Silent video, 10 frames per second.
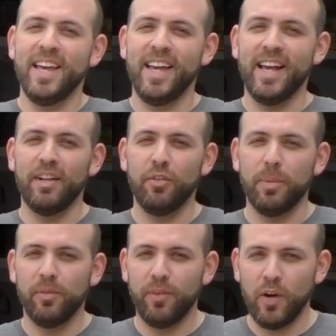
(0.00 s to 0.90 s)
And if you've
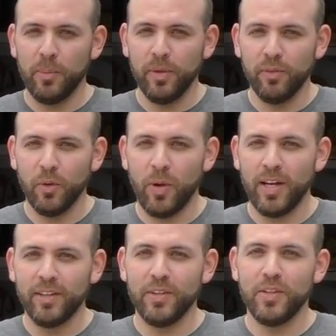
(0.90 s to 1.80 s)
been following me for a
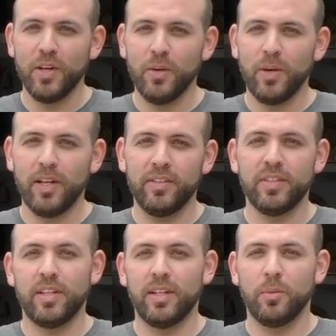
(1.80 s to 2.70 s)
while, you know I
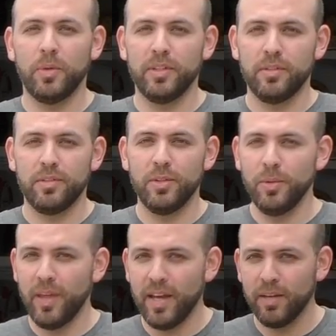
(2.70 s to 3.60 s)
said I wouldn't do
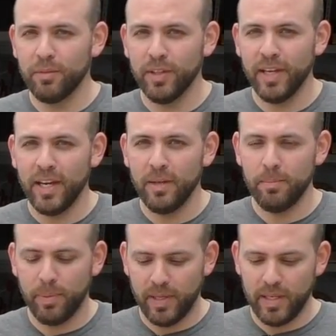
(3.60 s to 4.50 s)
that ever again,
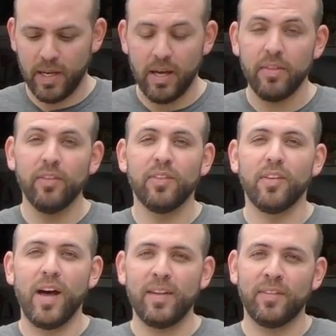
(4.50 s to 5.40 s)
but this is the
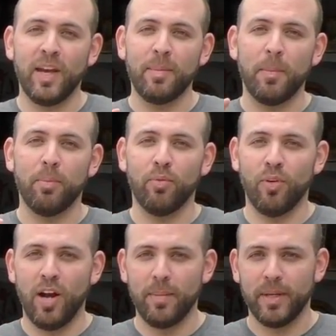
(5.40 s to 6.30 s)
last time, I
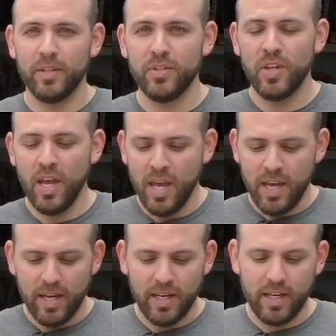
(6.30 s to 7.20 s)
promise.
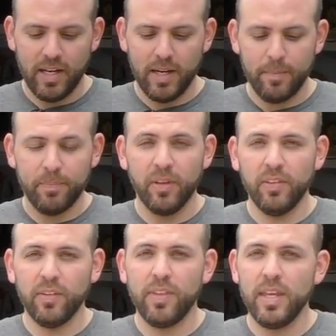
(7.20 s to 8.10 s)
This
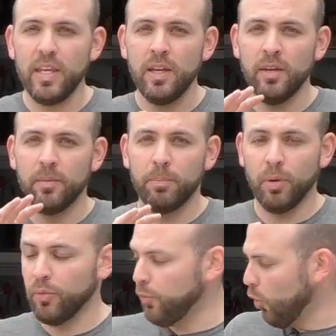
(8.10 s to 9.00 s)
is the
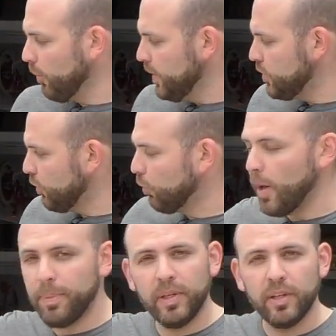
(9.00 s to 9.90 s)
performance
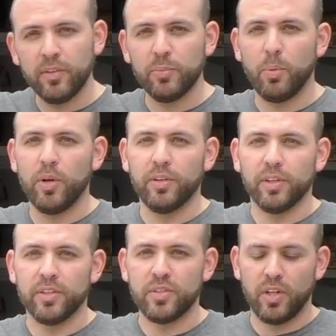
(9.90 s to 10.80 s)
replica
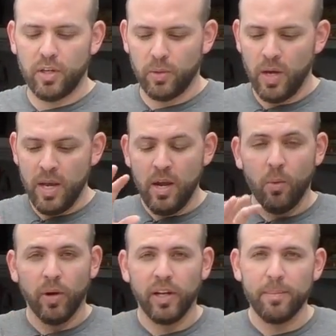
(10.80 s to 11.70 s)
spoiler. So
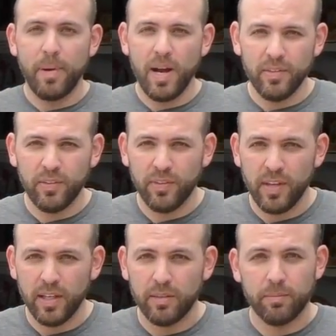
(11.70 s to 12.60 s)
we're gonna unbox this
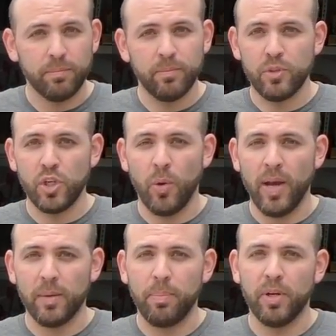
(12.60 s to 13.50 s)
thing and show
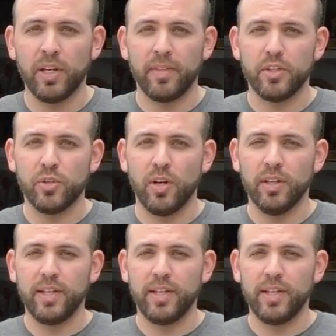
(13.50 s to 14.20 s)
how to put it on the trunk.